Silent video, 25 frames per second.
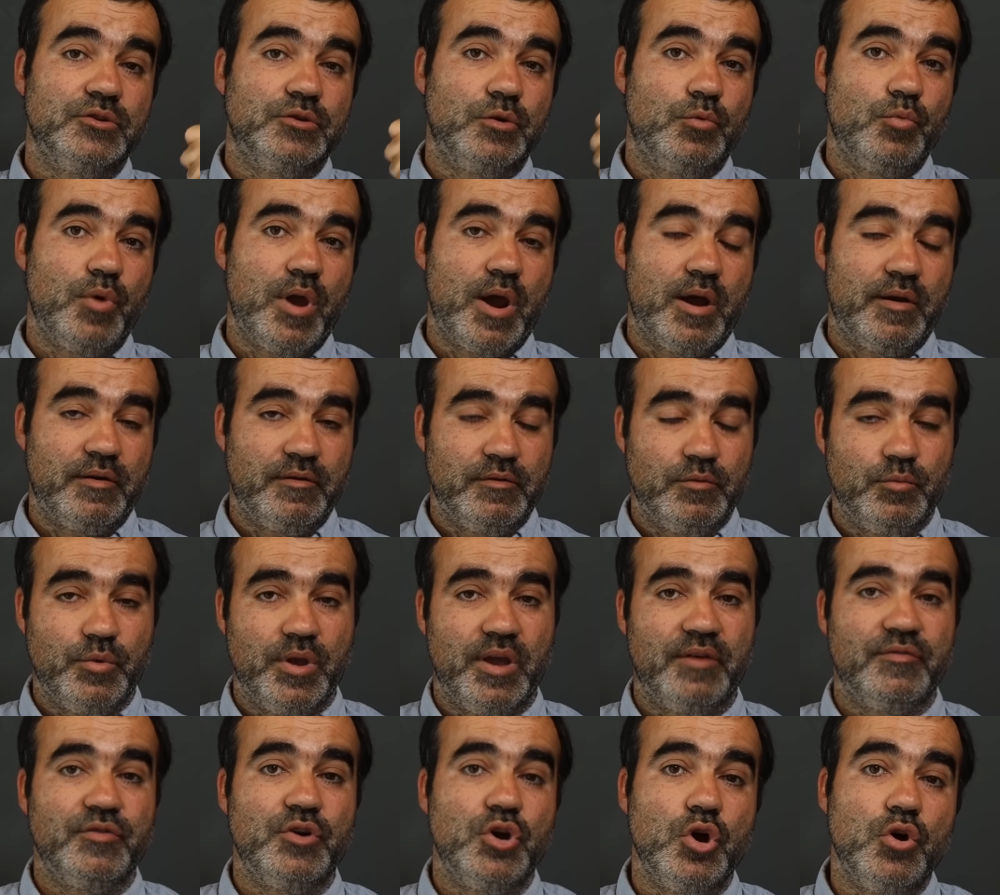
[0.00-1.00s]
So we, are,
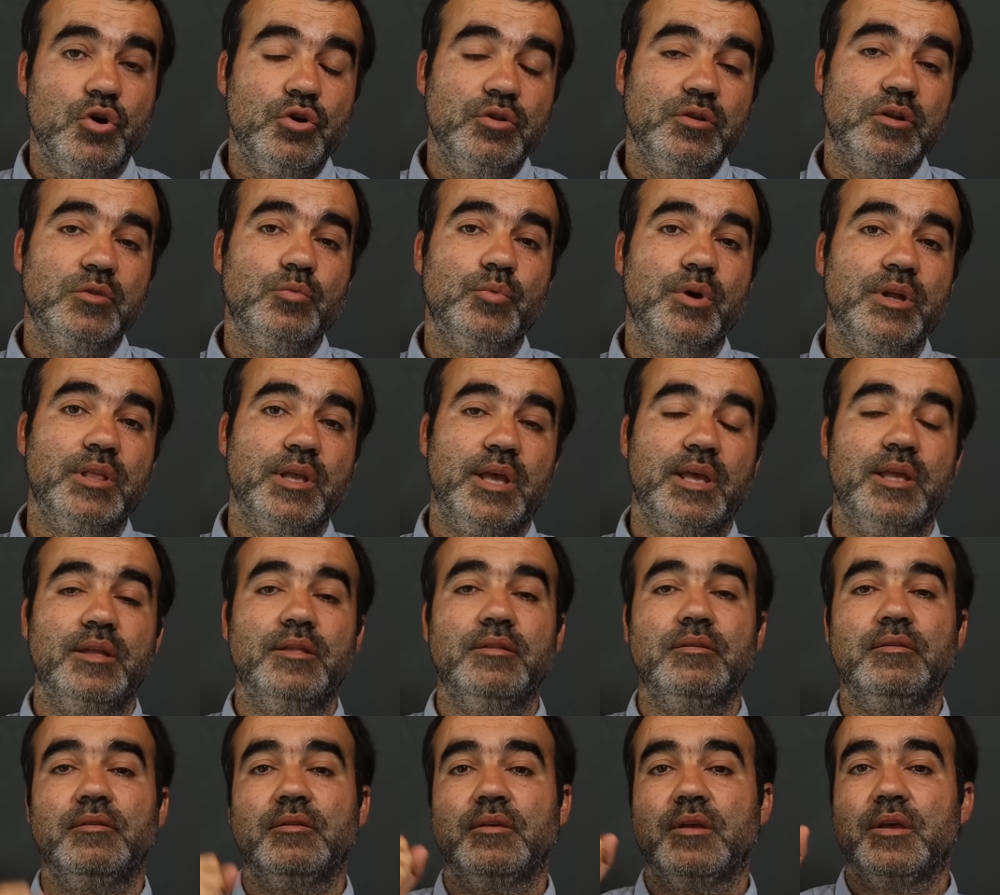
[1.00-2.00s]
we have code on one
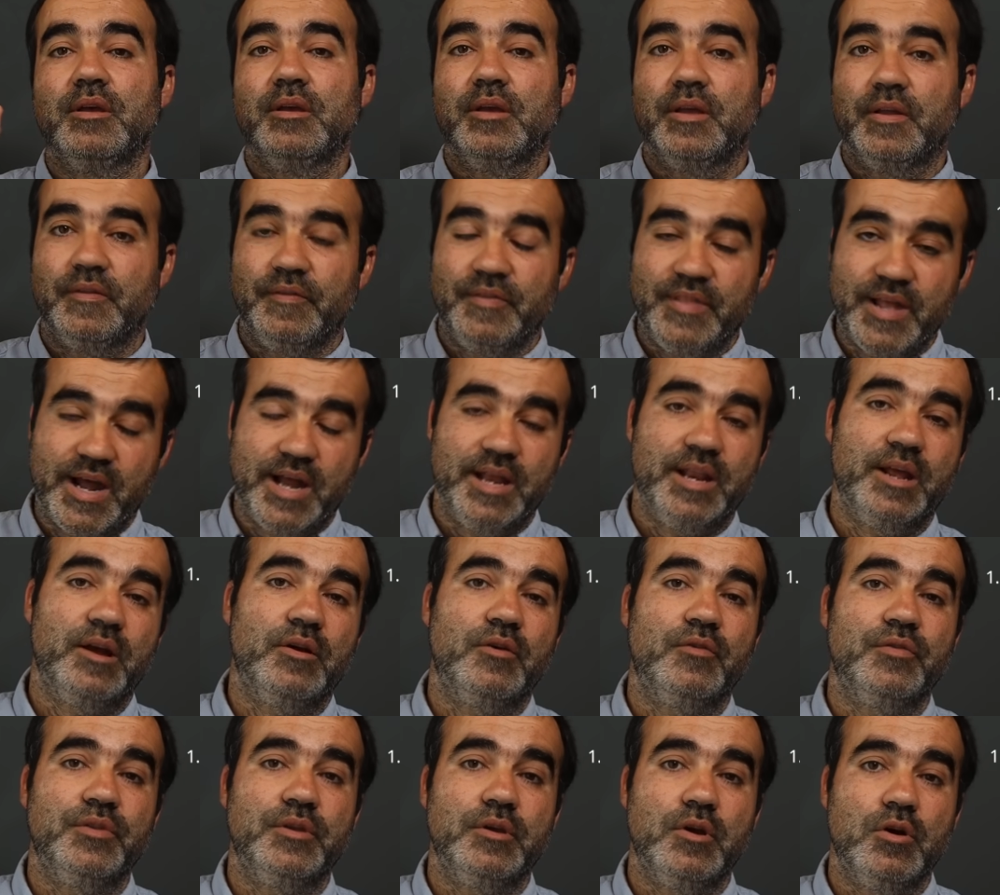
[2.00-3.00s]
hand, data
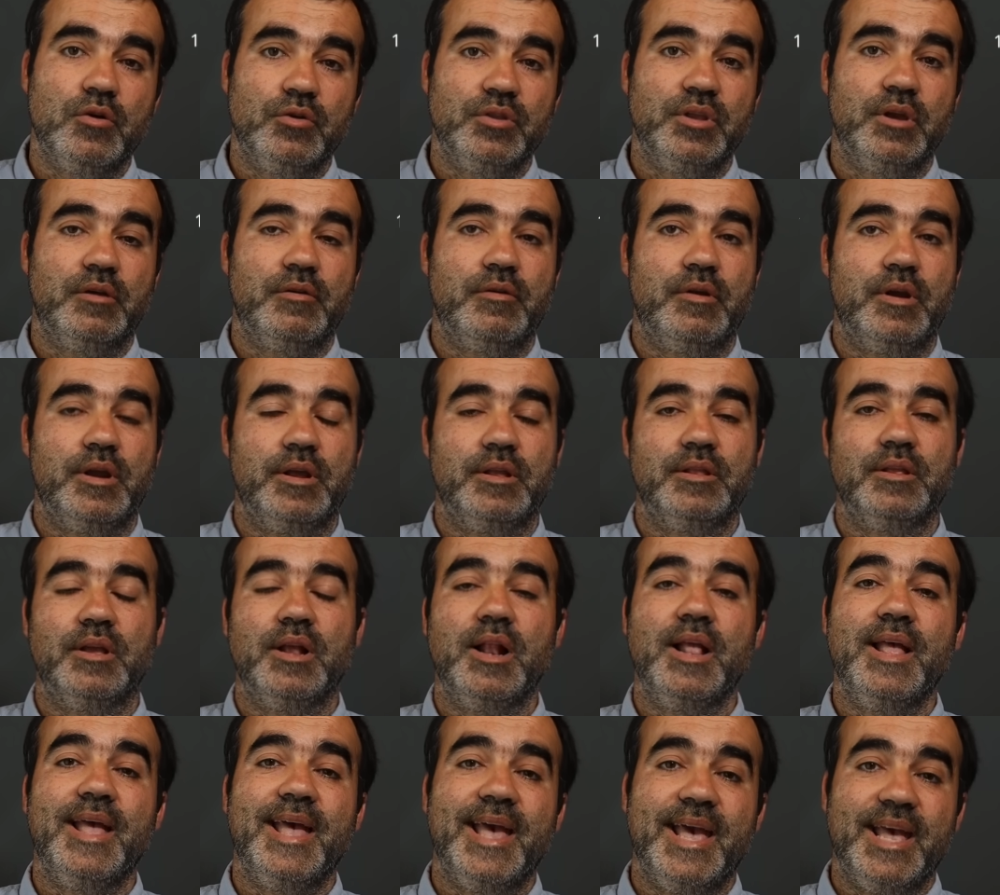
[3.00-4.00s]
on the other hand.
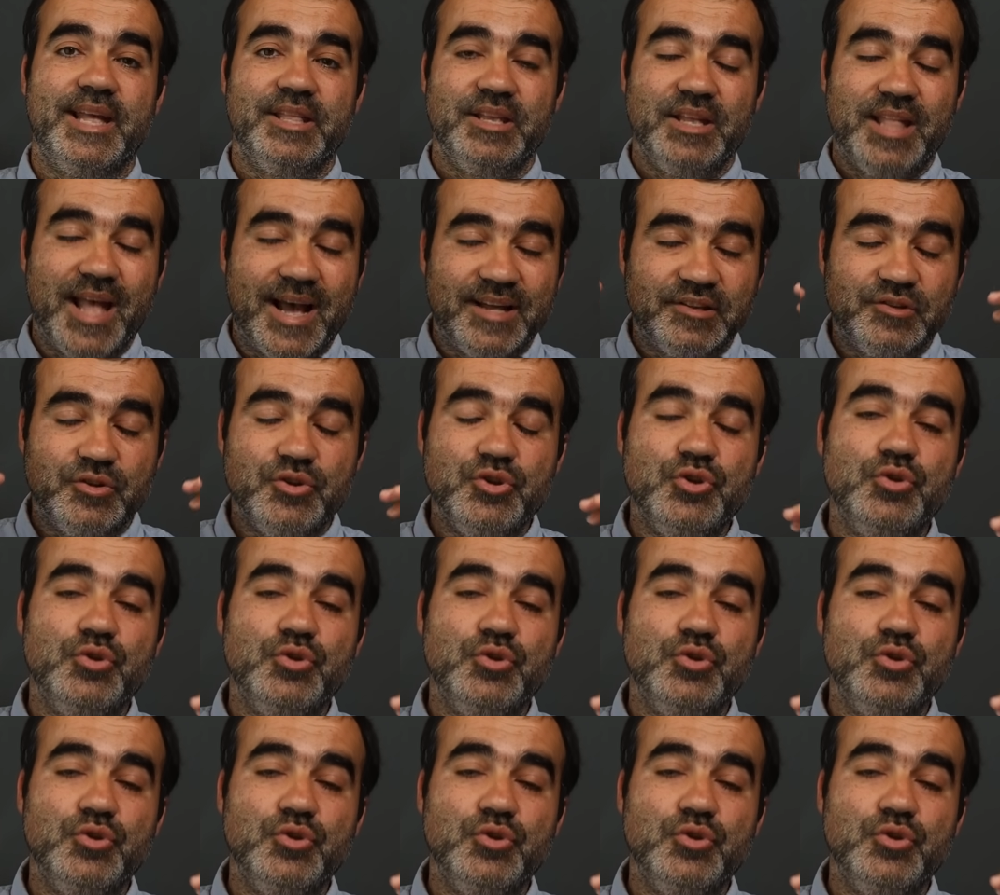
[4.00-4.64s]
And it has a